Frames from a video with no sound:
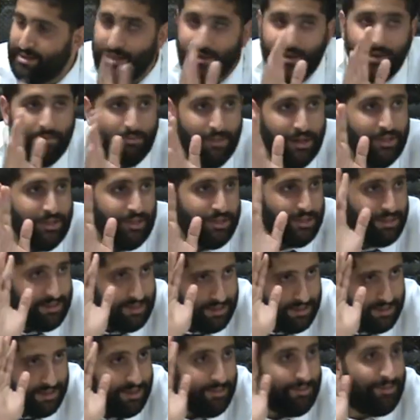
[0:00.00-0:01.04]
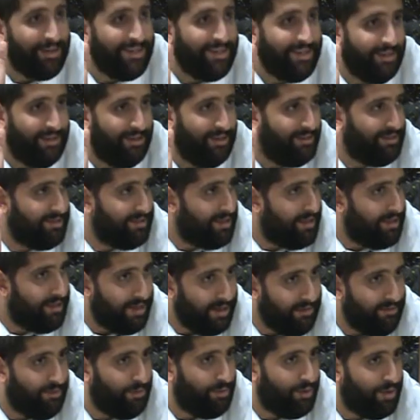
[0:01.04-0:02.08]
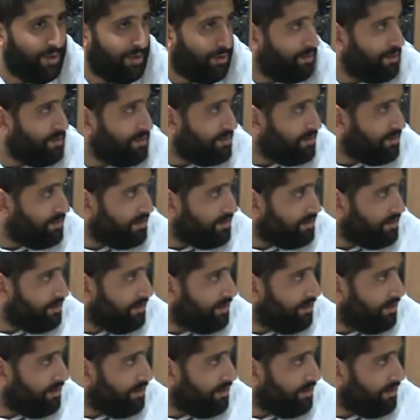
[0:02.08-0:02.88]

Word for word: Now, he mentions this as an opinion. It's not everyone agrees with it.